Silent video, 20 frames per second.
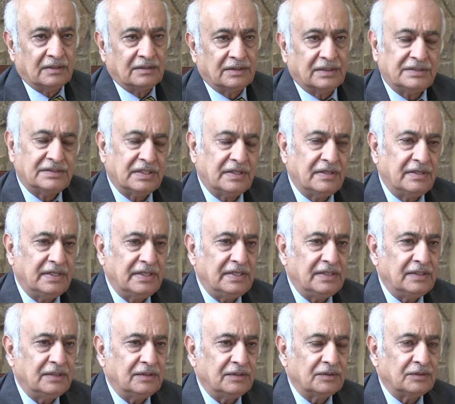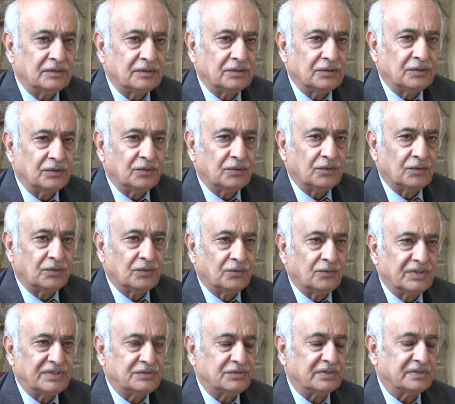The journey
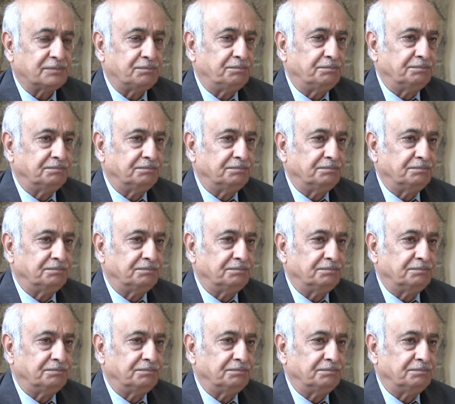which was